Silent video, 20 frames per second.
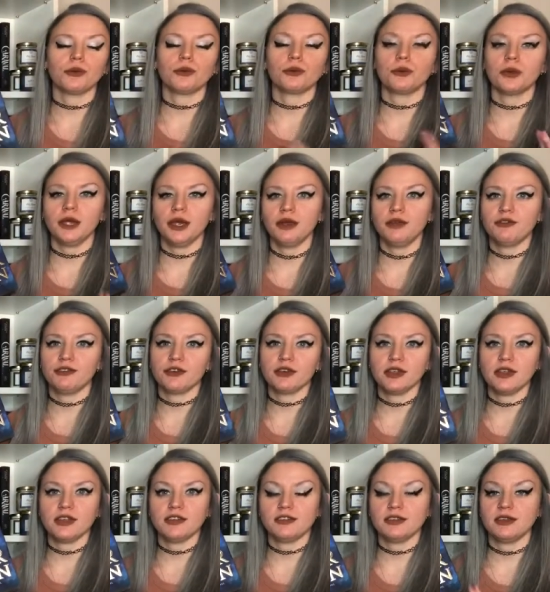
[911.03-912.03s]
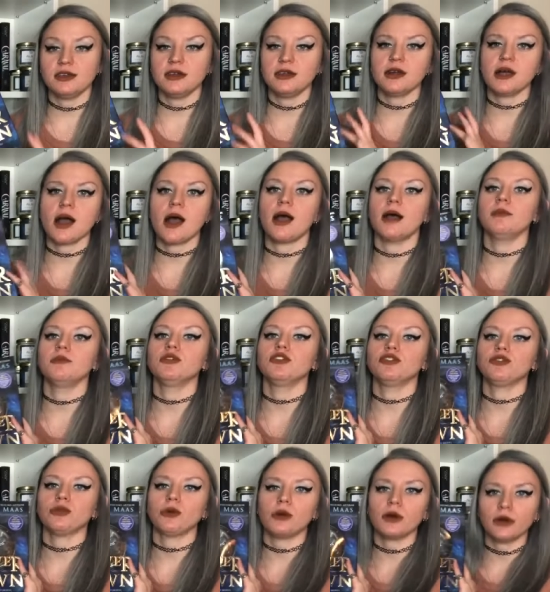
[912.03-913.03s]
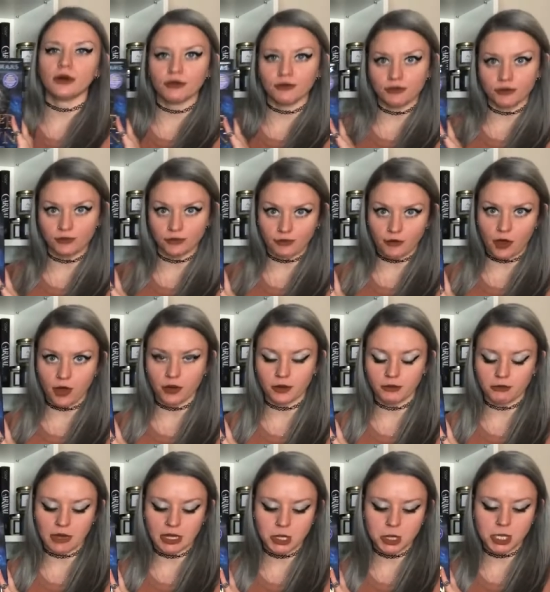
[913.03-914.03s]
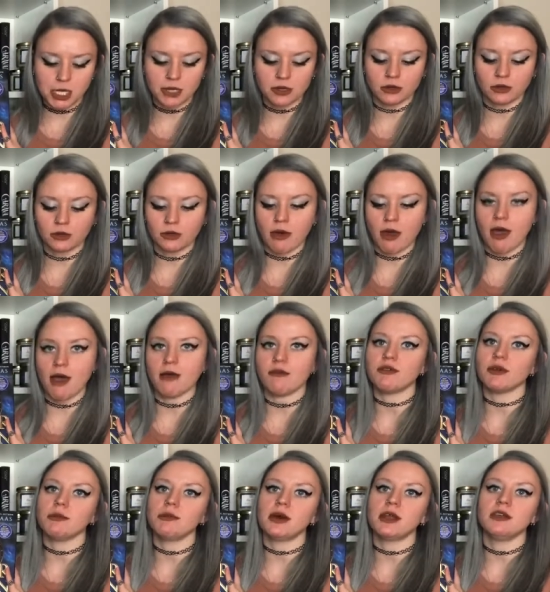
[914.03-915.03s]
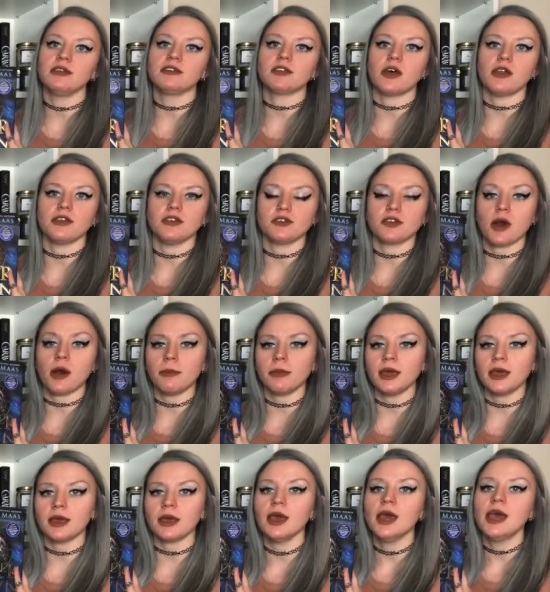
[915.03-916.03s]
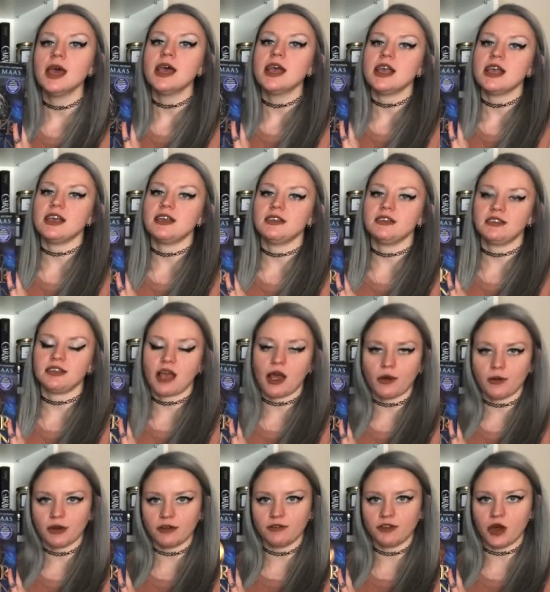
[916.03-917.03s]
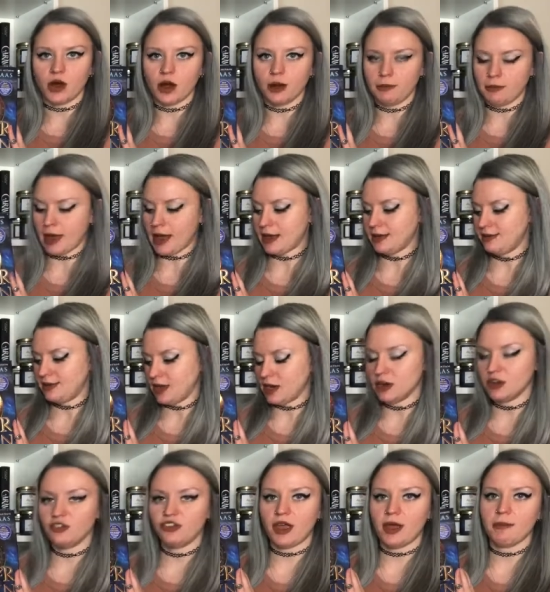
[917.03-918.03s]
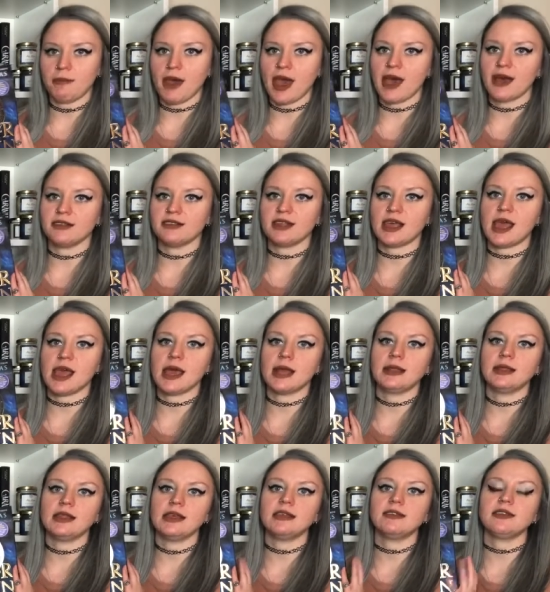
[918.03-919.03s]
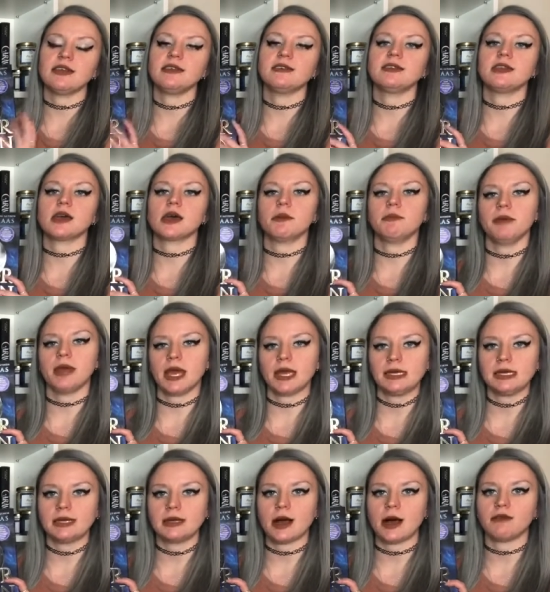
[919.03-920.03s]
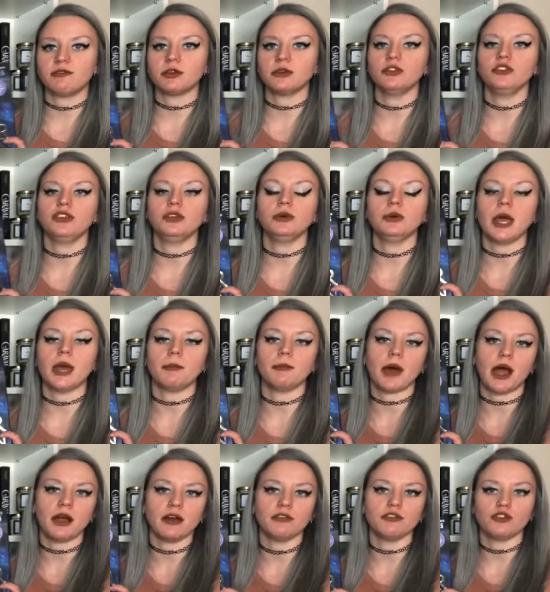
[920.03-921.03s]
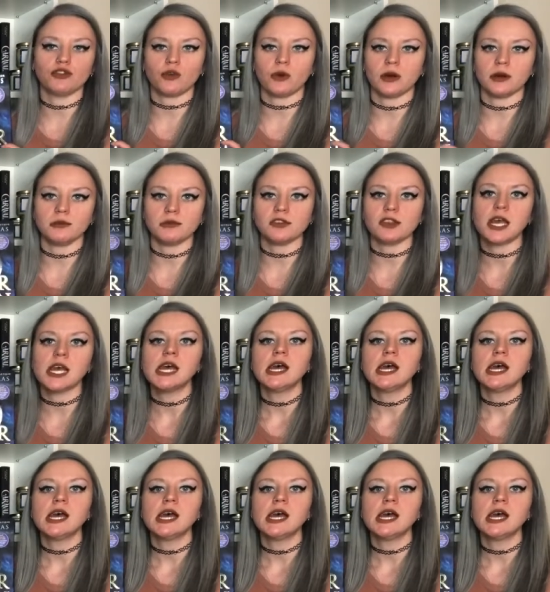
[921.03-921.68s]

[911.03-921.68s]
read for this year, I'm sure if you followed my channel, everybody saw this coming, is Tower of Dawn by Sarah J. Maas and this is the companion novel to Empire of Storms.